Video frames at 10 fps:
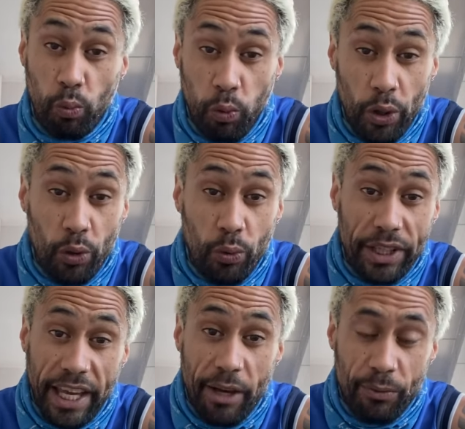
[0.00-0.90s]
will
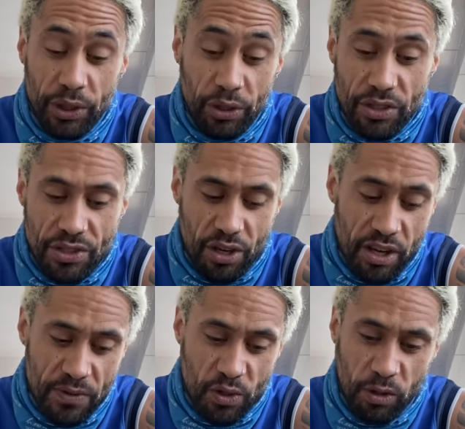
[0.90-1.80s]
get what you
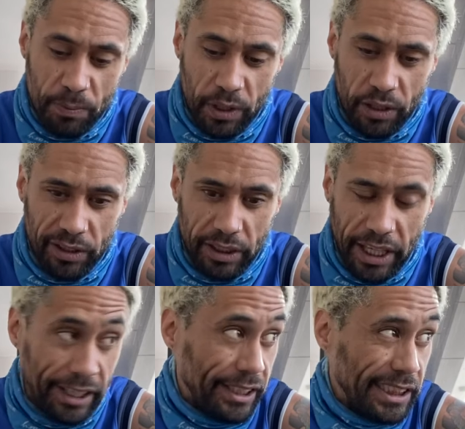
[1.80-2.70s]
deserve, Scorpio,
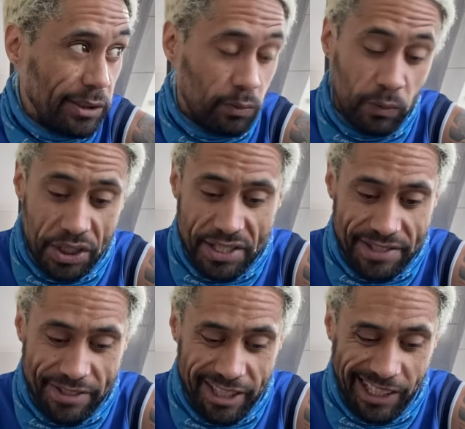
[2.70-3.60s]
which
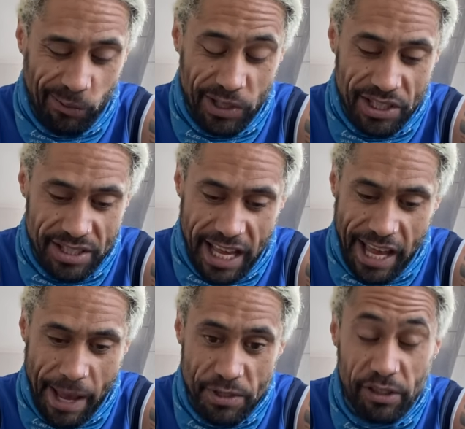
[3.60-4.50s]
is
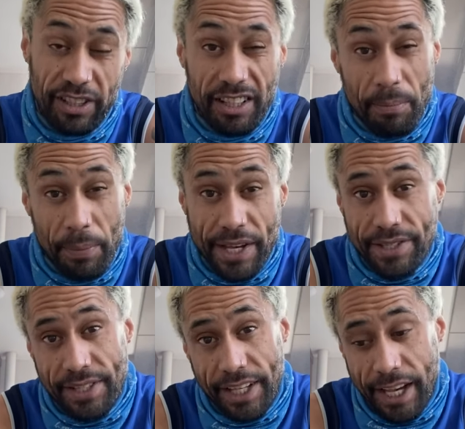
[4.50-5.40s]
absolutely the
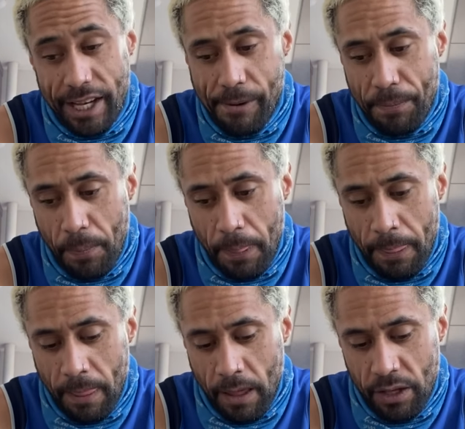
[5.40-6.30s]
best. Okay,
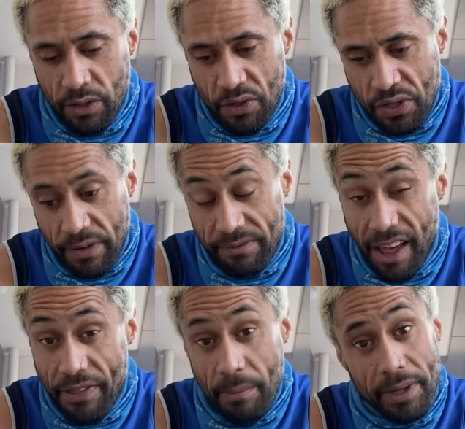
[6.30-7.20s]
you deserve
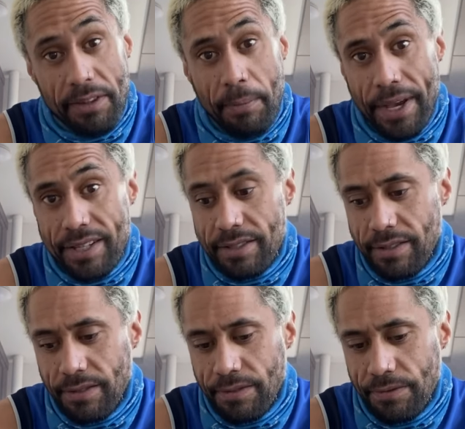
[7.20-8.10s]
nothing but the
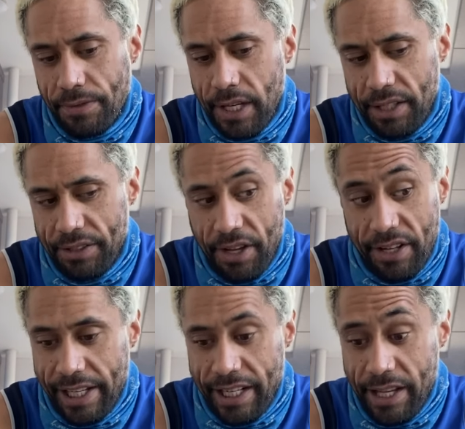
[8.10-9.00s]
best, and don't
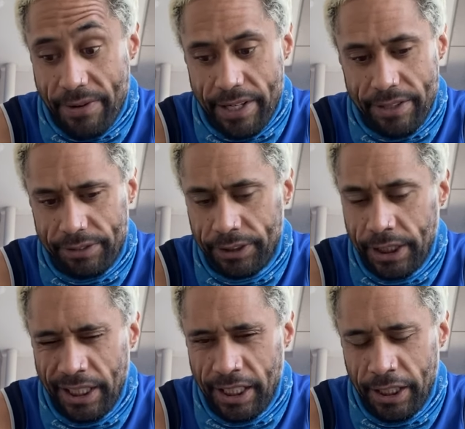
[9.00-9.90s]
let anyone
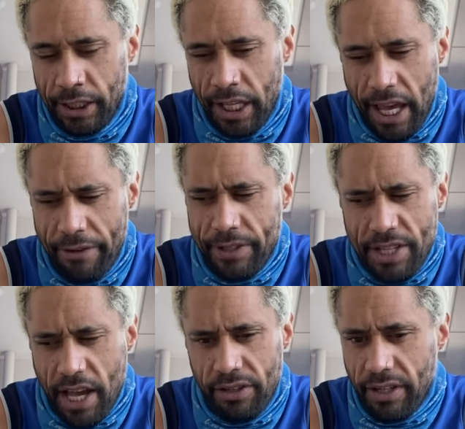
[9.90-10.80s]
ever
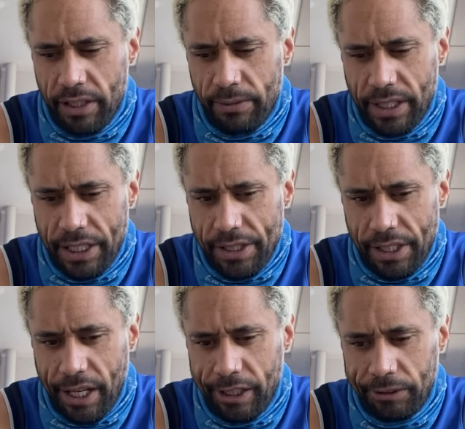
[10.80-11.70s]
tell you otherwise.
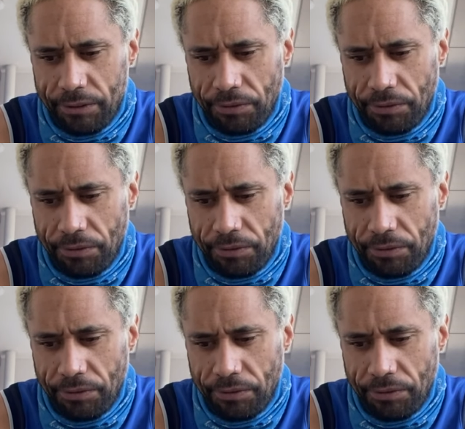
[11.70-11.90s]
Okay.